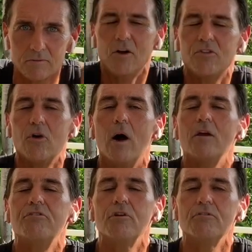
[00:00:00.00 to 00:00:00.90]
So I
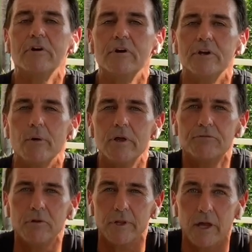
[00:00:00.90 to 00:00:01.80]
feel very
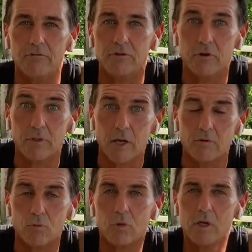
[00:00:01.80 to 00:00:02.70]
grateful, and I feel that
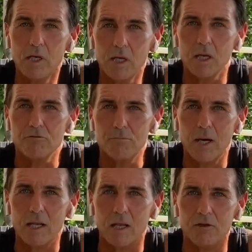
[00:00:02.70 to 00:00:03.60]
I've really lived
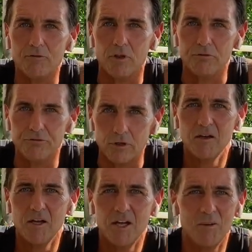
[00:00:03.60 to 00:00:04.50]
my life to the full.
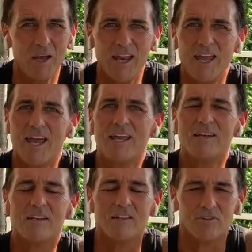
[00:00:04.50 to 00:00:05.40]
Met
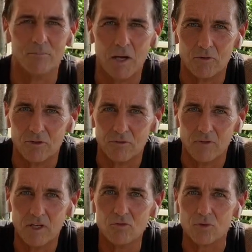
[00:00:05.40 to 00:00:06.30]
endless amounts of
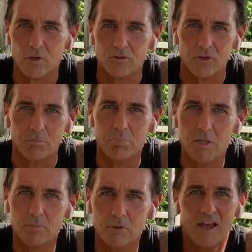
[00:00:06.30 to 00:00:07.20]
interesting
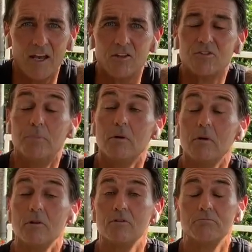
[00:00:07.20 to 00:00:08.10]
people and
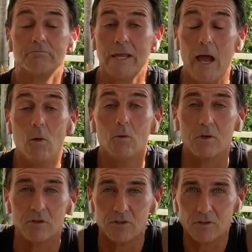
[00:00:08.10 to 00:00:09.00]
experienced
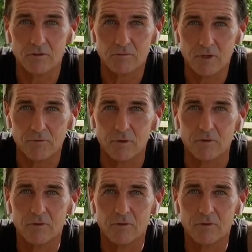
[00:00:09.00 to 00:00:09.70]
countless different